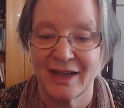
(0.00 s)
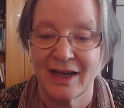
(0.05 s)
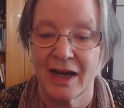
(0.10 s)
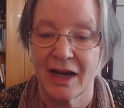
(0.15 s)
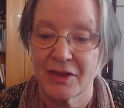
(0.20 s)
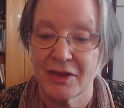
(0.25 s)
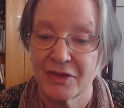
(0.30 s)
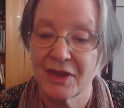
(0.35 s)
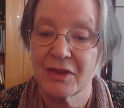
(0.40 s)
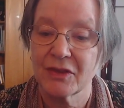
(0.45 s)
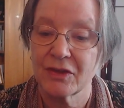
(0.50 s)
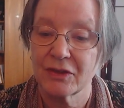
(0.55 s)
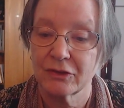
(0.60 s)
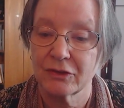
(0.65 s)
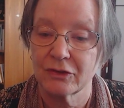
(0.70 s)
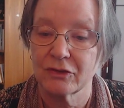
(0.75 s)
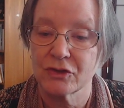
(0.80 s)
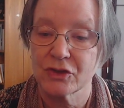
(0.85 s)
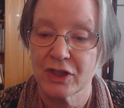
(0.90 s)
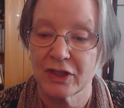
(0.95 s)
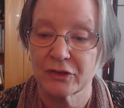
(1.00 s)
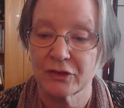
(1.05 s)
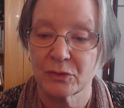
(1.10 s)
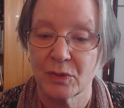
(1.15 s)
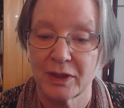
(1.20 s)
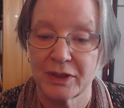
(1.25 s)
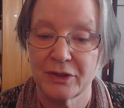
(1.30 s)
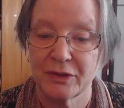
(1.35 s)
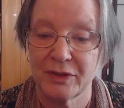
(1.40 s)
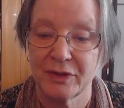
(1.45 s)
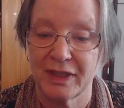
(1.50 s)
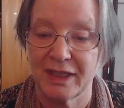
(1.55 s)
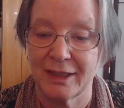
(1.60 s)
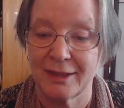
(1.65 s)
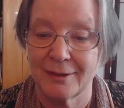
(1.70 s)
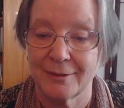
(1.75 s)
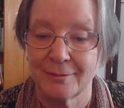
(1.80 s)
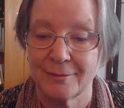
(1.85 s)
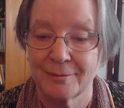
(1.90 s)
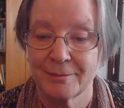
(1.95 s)
"I think this is just what you
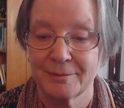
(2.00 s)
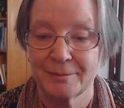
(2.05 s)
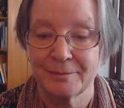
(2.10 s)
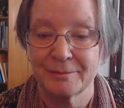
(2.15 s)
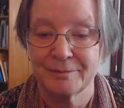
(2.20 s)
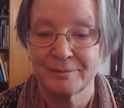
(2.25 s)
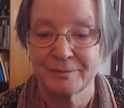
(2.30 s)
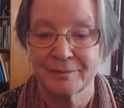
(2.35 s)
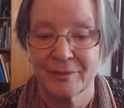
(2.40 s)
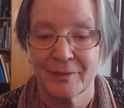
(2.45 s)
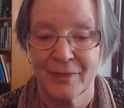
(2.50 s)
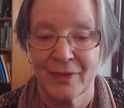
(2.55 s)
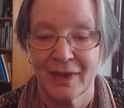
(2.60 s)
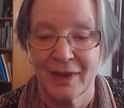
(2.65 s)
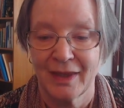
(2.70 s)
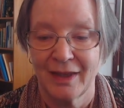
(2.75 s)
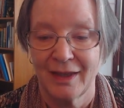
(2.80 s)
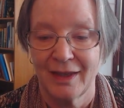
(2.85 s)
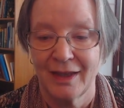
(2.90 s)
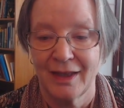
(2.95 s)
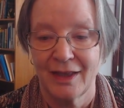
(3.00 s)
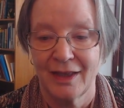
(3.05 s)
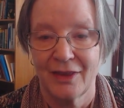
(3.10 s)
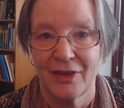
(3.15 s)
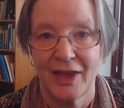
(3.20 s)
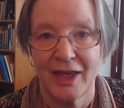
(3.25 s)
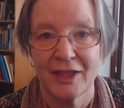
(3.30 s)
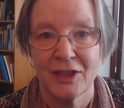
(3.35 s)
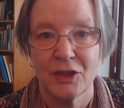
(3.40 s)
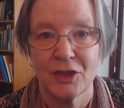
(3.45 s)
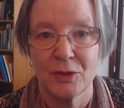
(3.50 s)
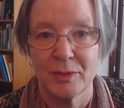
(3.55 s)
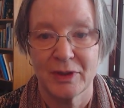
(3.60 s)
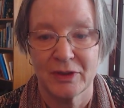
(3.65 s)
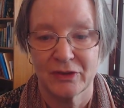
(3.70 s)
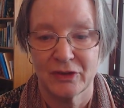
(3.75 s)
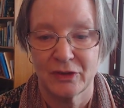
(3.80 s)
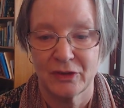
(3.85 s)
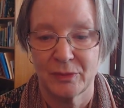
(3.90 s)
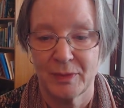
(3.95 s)
need." "Thank you,
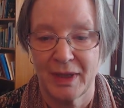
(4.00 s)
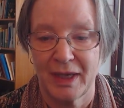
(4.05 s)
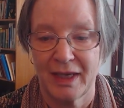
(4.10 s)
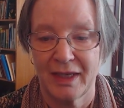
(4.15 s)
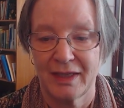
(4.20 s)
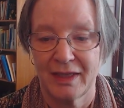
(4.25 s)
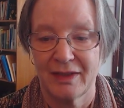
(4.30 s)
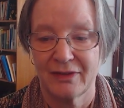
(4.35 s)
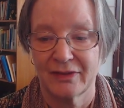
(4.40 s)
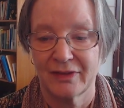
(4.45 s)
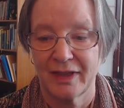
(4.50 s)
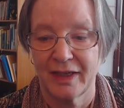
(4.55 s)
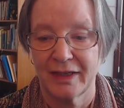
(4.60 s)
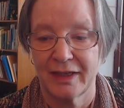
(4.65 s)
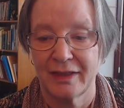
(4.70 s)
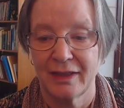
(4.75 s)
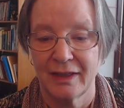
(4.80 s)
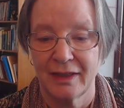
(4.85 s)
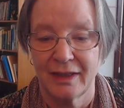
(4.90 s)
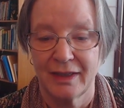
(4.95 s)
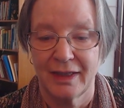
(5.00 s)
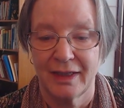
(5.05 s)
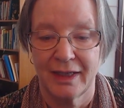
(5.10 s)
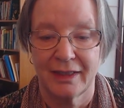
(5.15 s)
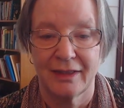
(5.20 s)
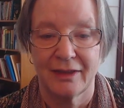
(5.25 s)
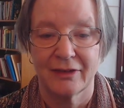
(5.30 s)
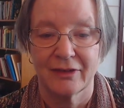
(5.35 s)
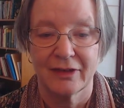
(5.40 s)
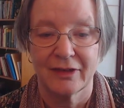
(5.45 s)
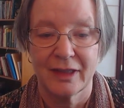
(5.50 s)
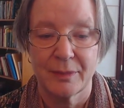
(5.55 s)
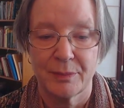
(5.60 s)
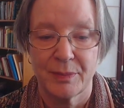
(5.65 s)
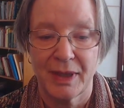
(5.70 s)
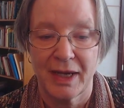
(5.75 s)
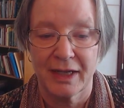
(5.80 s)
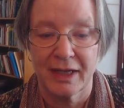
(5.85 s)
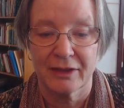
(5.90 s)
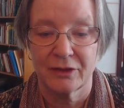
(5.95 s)
Mrs. May," he said, and he slipped
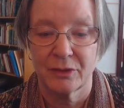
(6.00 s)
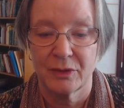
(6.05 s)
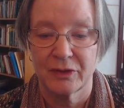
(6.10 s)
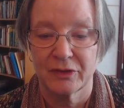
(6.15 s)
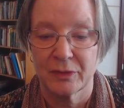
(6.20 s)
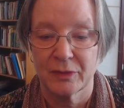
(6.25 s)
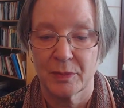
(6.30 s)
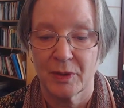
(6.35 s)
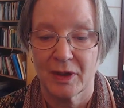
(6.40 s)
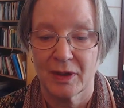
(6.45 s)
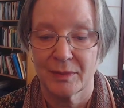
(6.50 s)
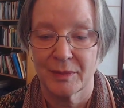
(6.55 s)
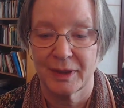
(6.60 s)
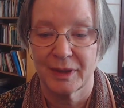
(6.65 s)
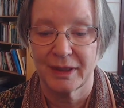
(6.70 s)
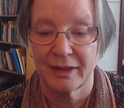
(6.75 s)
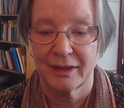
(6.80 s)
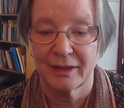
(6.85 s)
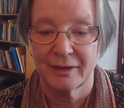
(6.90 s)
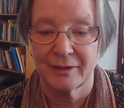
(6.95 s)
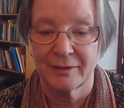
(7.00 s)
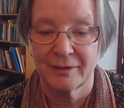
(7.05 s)
back to his apartment.